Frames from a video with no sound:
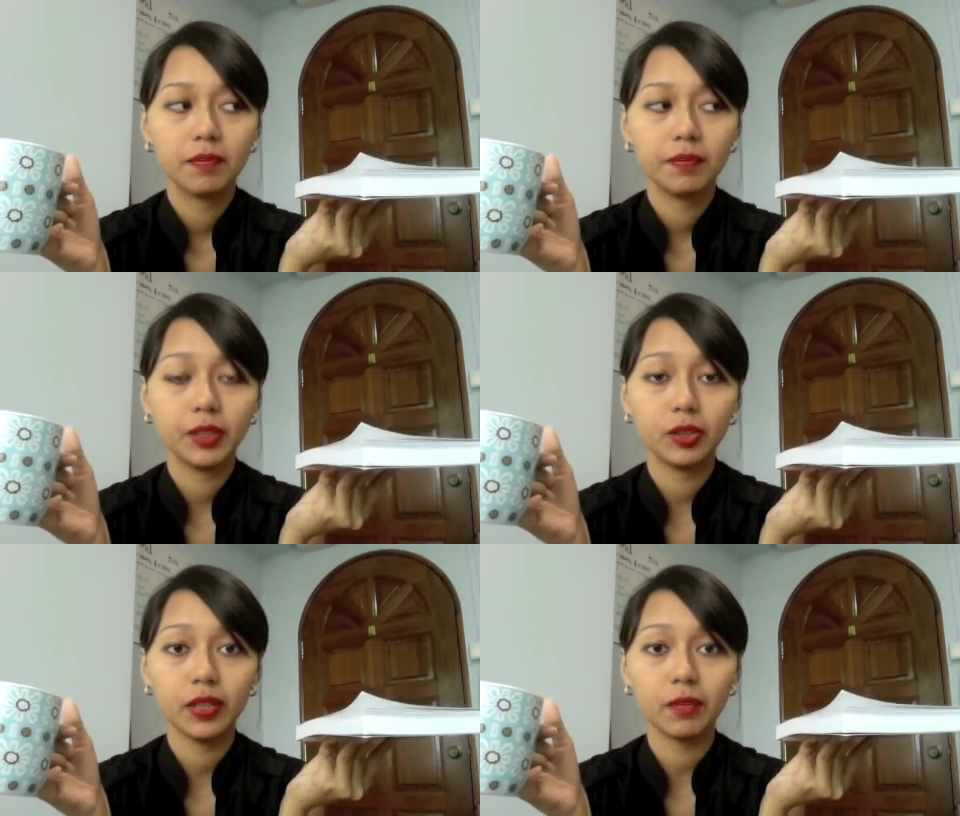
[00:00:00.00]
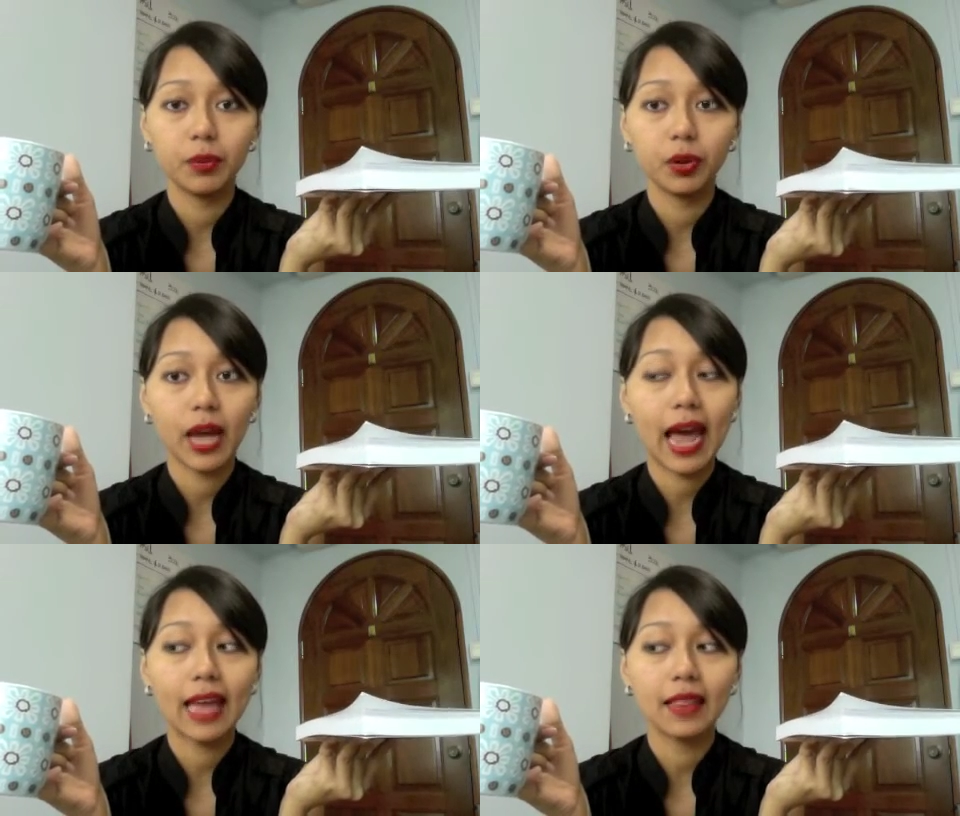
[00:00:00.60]
between the
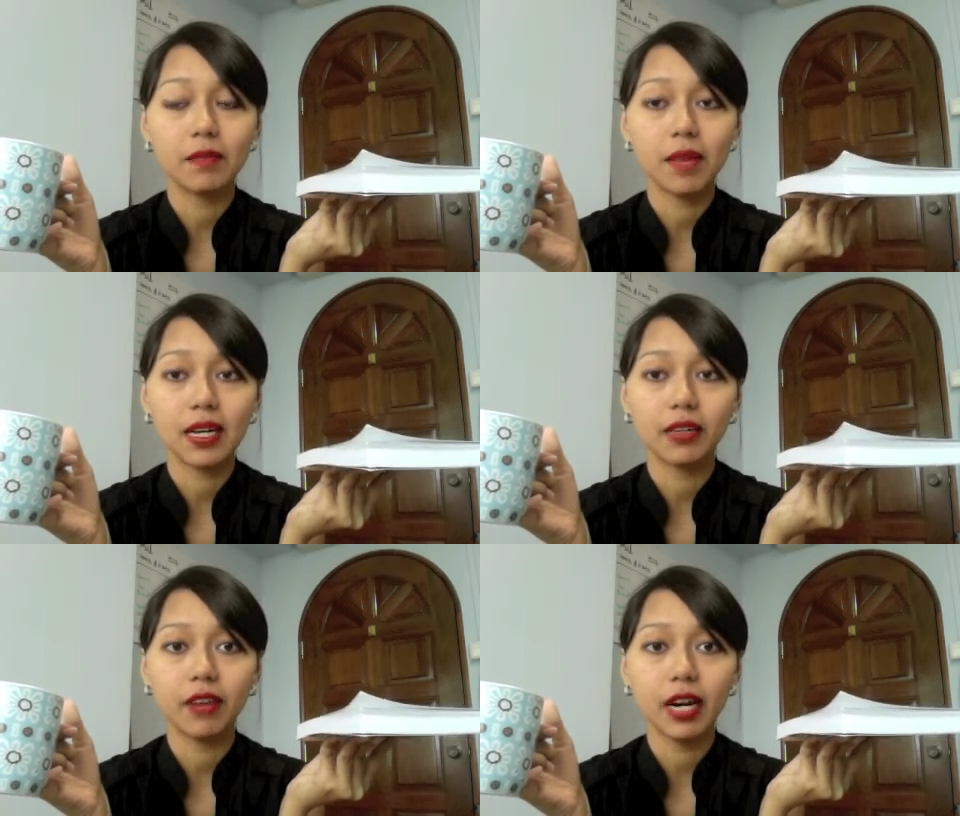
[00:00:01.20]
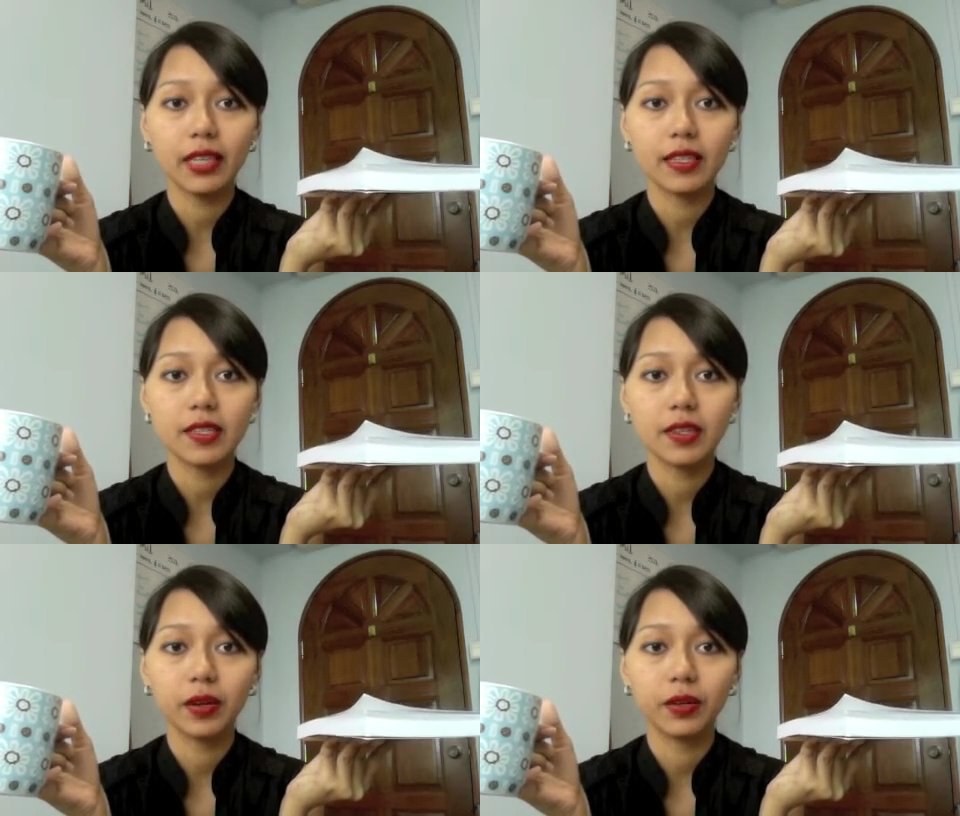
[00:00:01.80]
book and the mug, right?
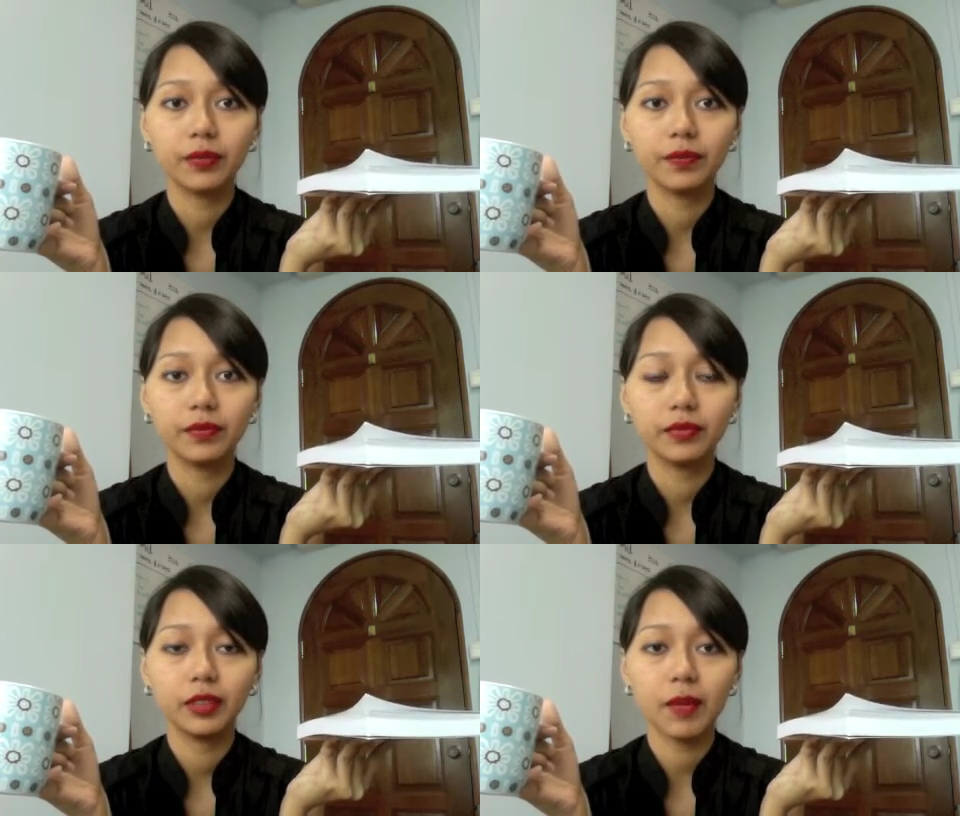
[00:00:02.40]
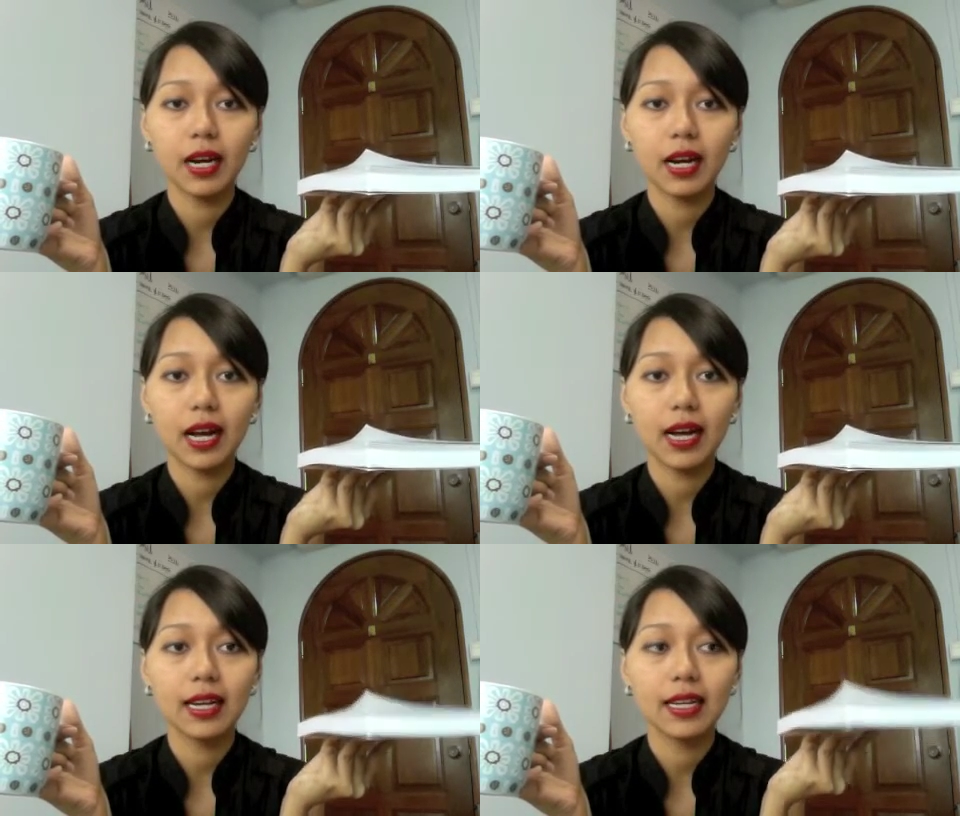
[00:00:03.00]
So
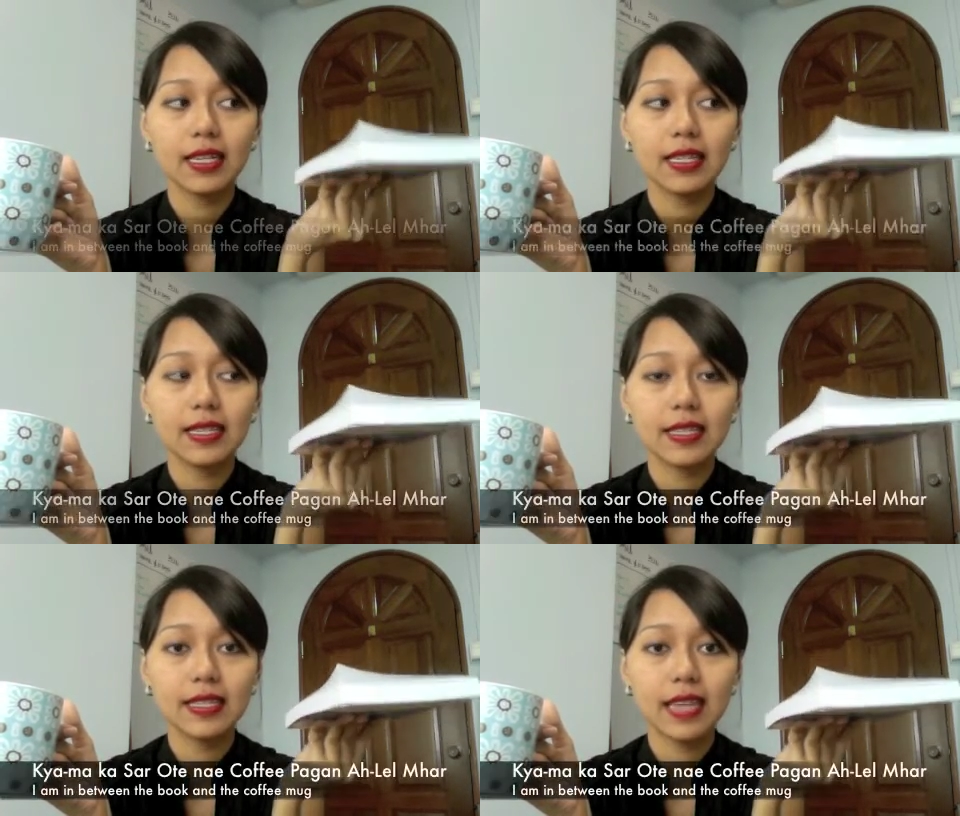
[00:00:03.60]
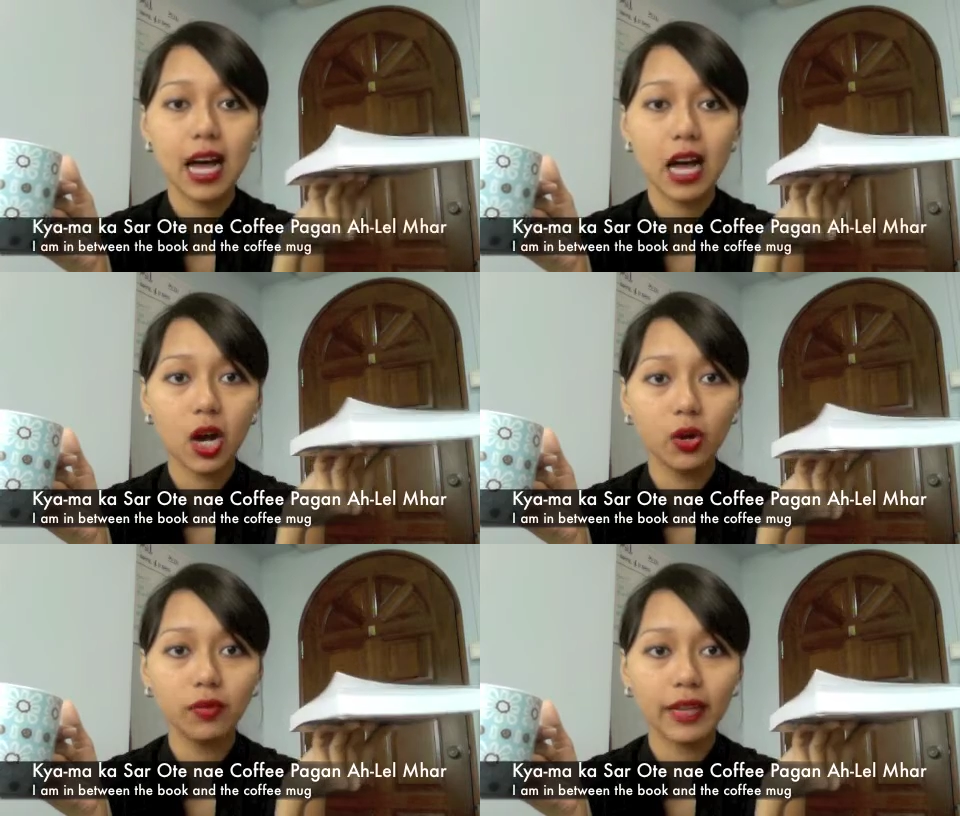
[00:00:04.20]
jamaga sa
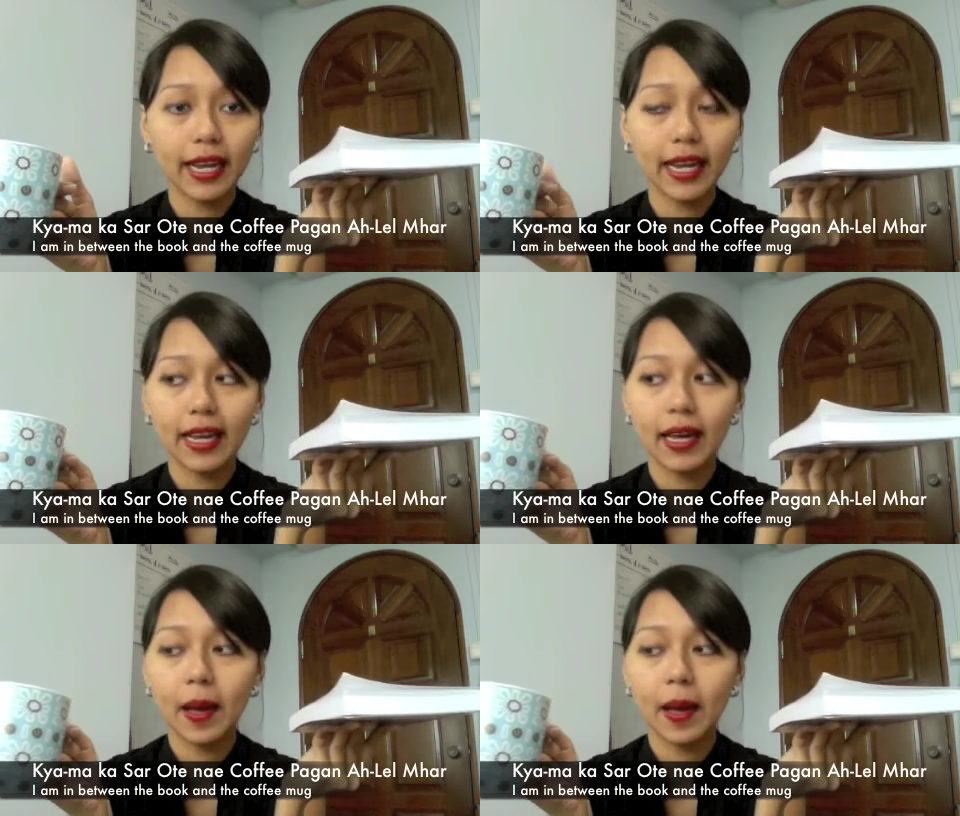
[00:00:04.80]
one